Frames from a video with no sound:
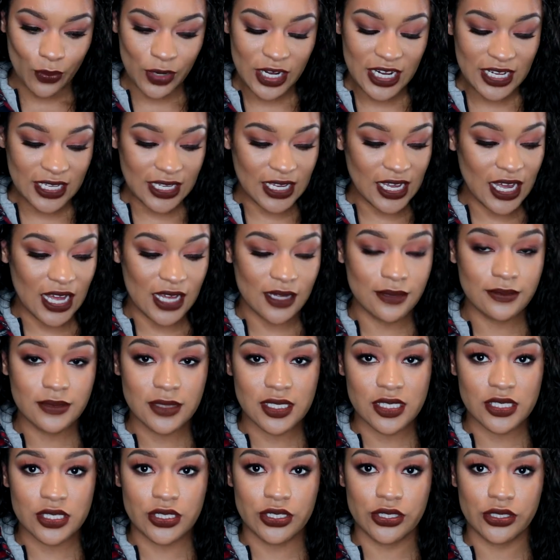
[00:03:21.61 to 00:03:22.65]
When it
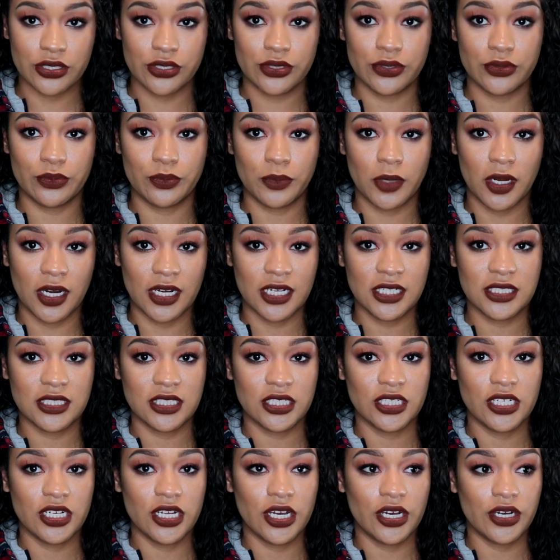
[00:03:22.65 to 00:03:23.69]
comes to wanting
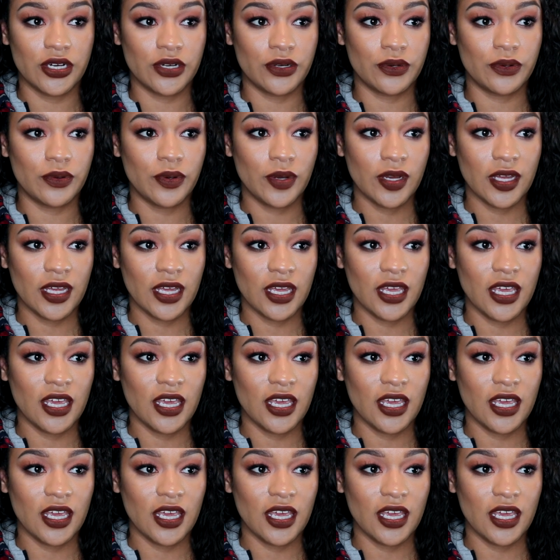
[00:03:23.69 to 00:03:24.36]
to know